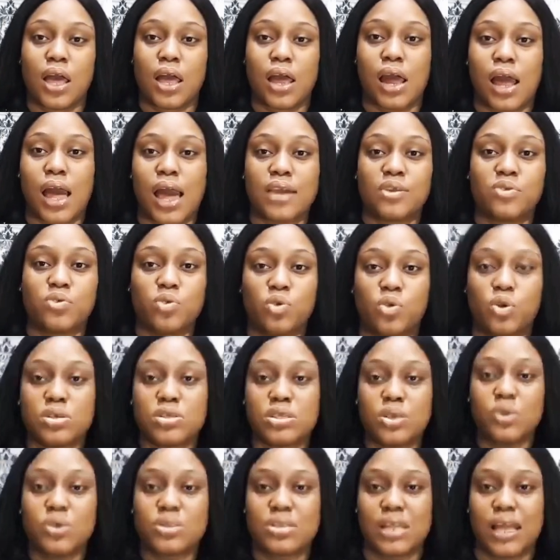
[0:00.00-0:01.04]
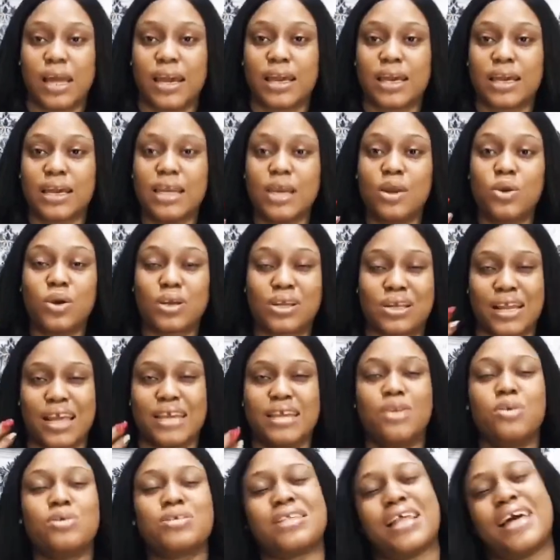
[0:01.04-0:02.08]
I don't know because it looks like it looks like it
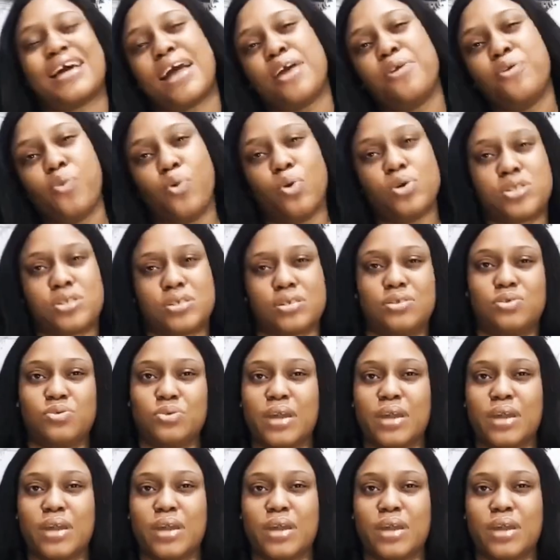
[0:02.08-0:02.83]
looks like I know what to do.